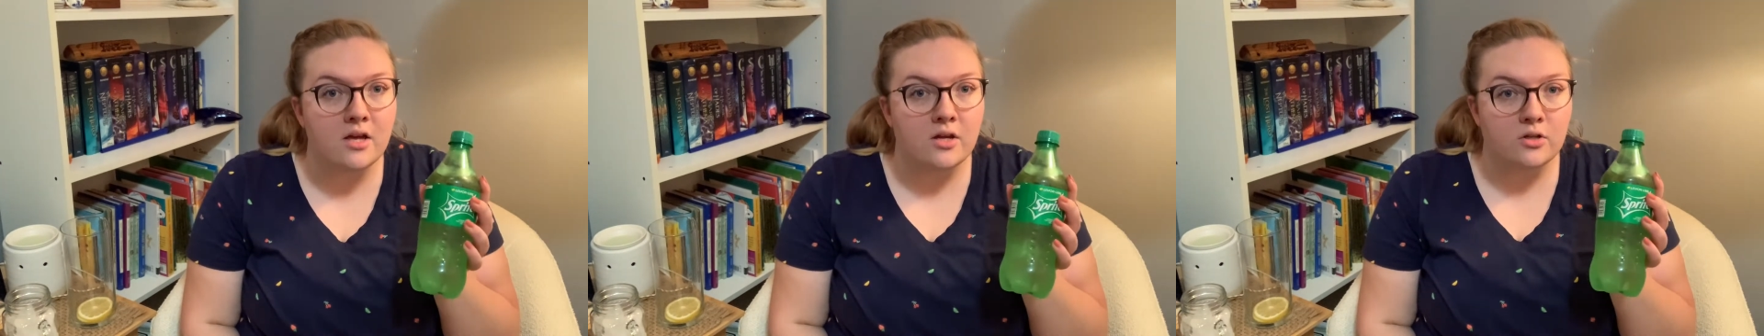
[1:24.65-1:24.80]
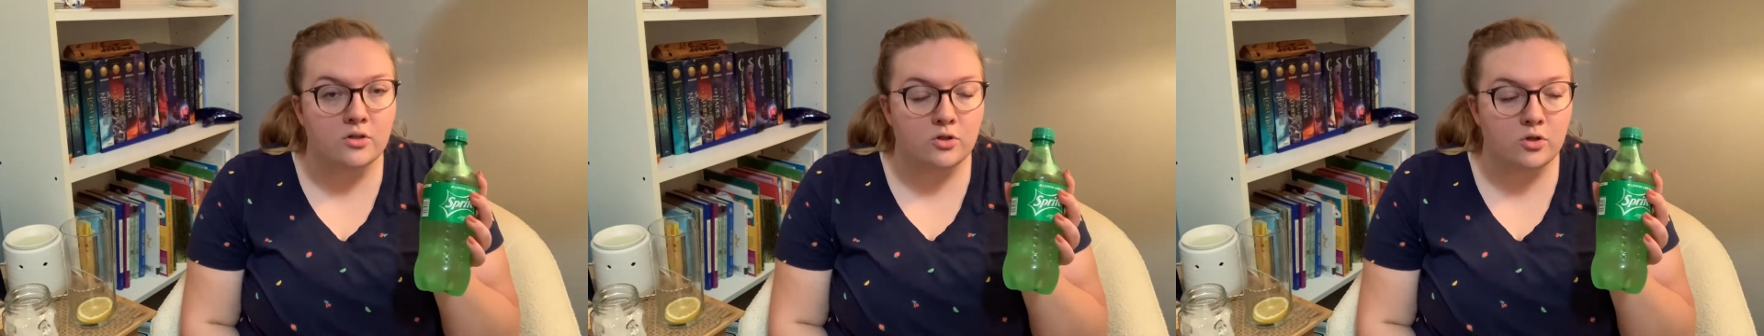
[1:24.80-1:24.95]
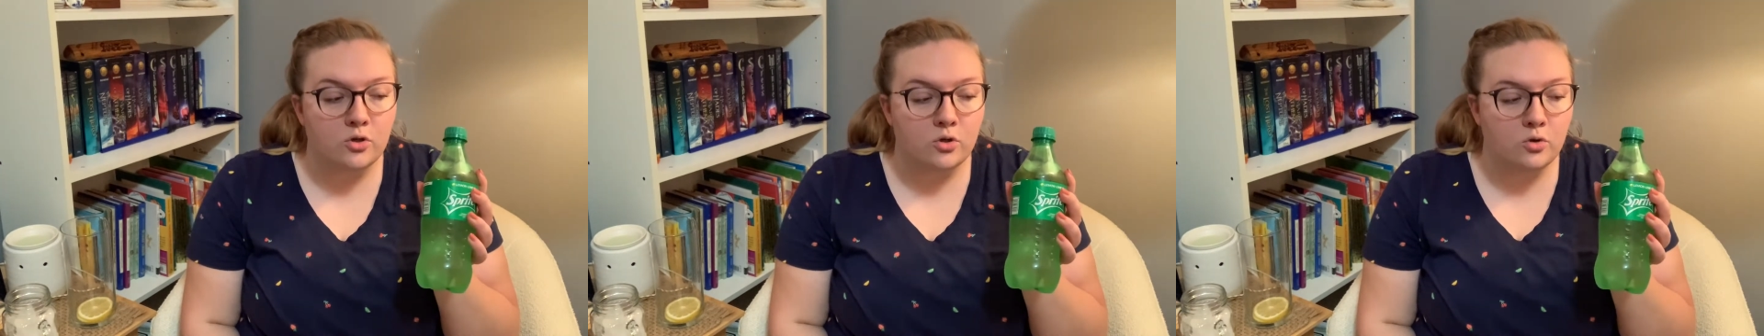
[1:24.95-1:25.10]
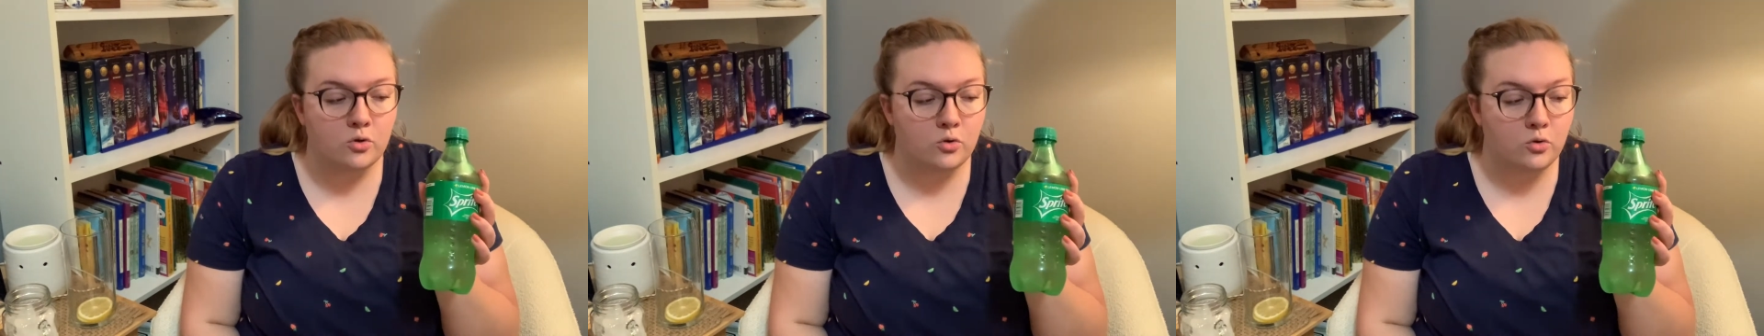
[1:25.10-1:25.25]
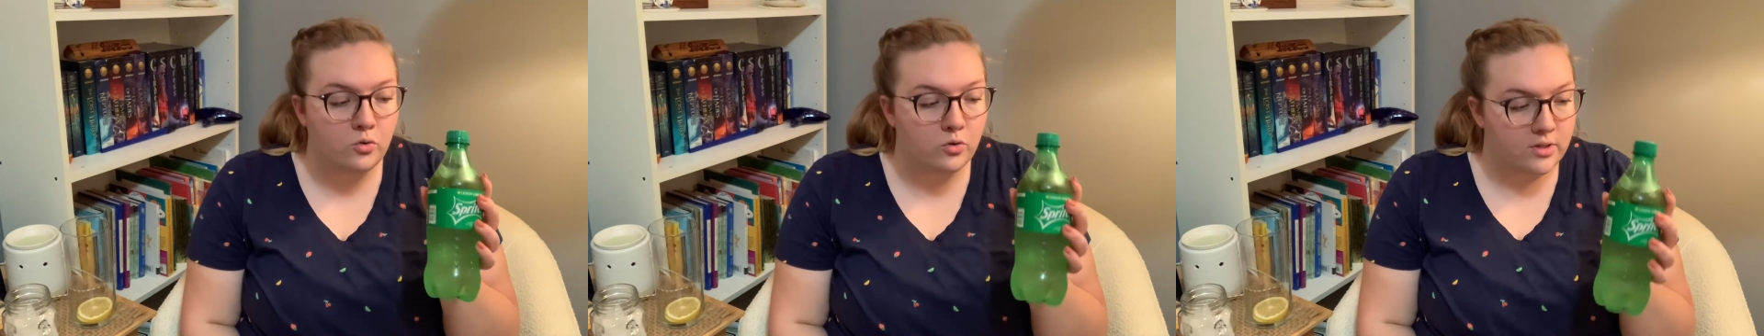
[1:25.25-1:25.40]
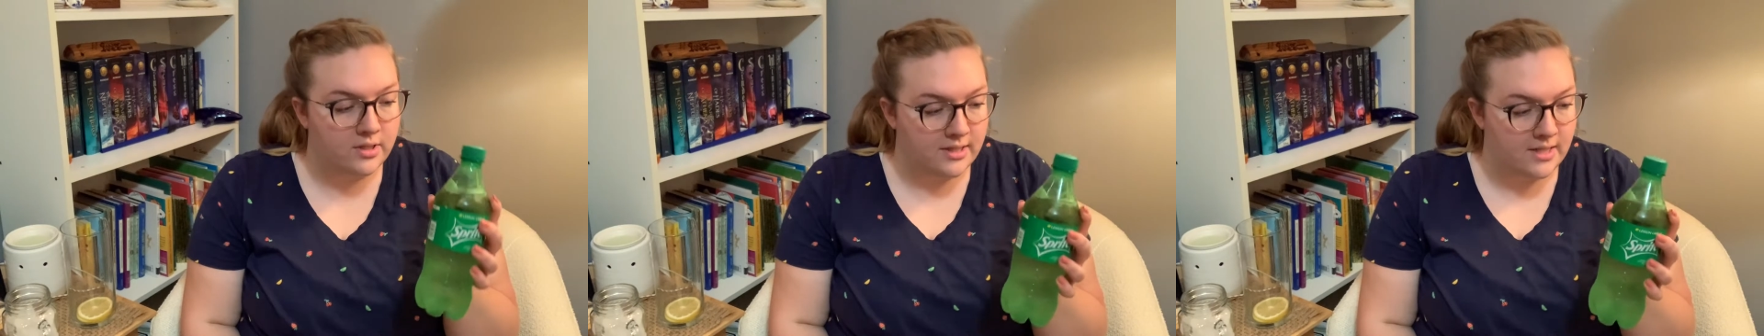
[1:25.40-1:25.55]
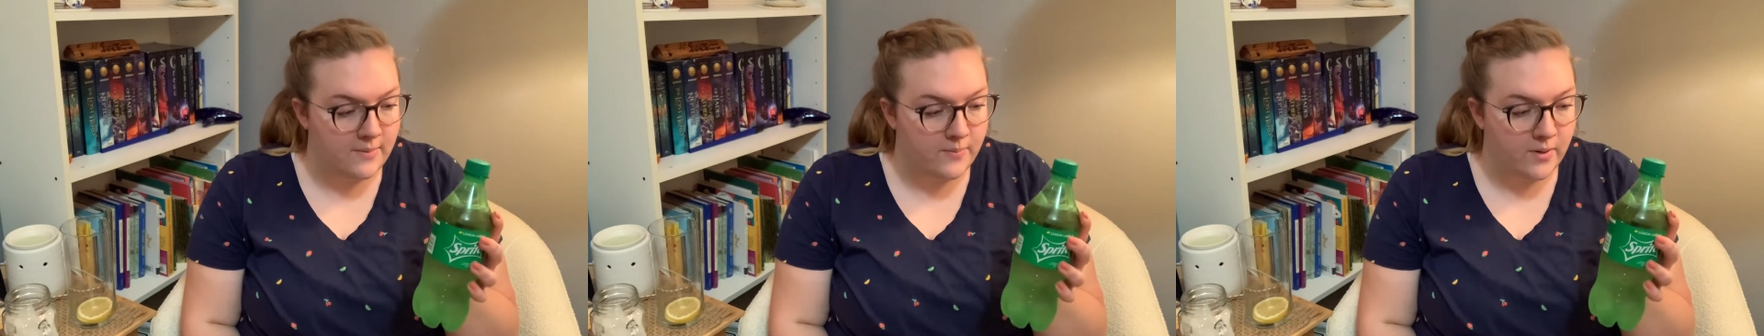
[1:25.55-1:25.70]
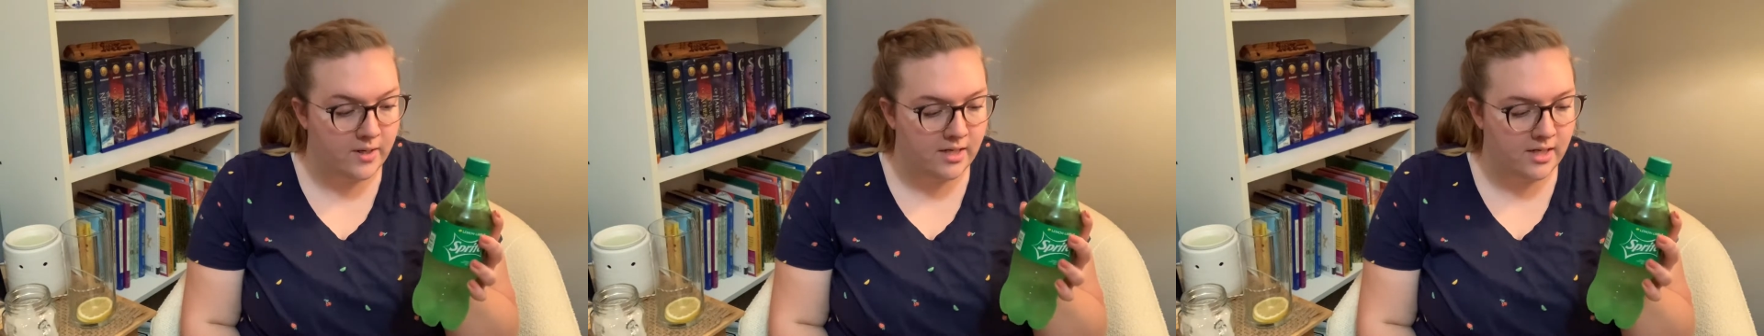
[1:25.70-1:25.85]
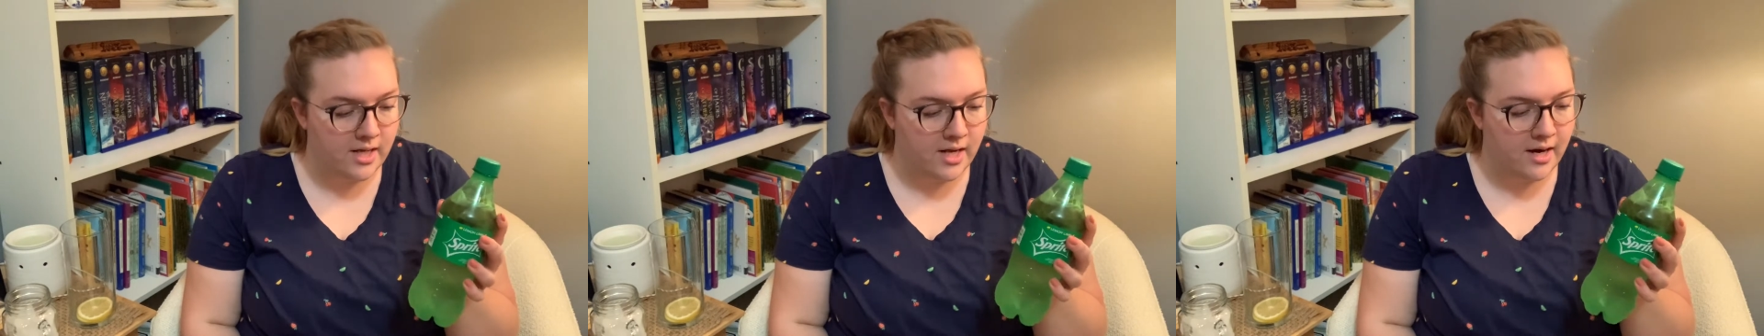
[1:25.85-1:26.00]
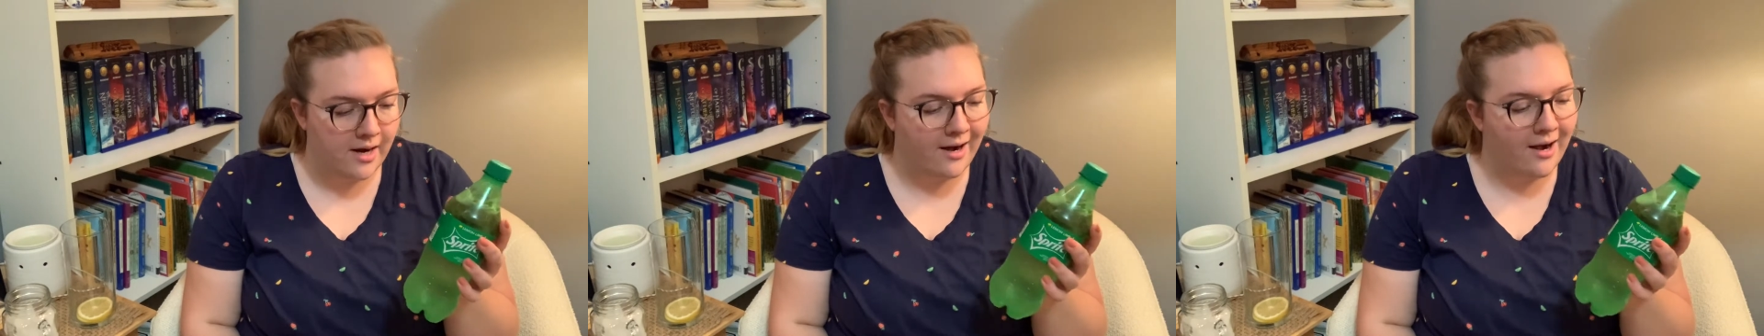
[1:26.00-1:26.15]
to steep in
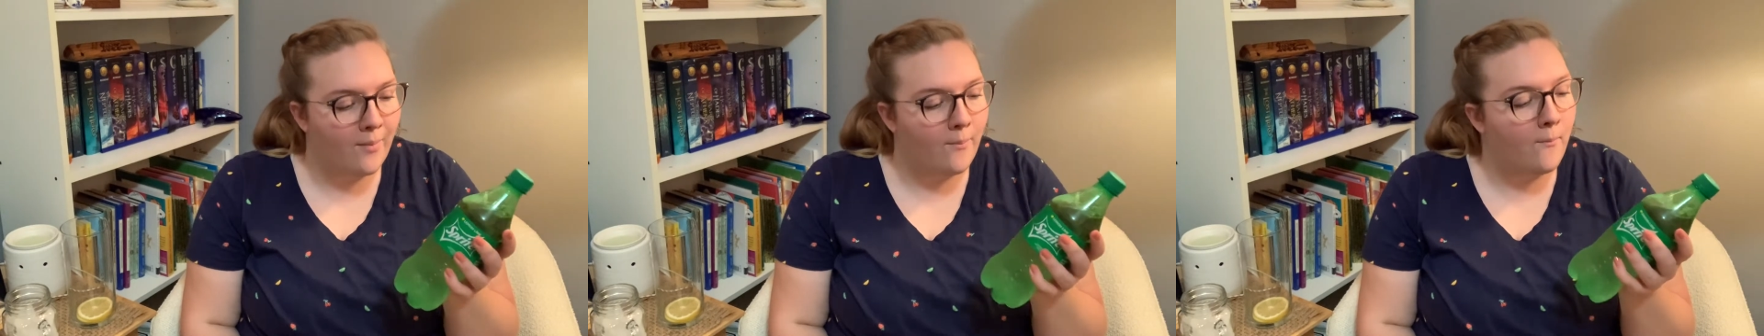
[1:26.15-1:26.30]
here.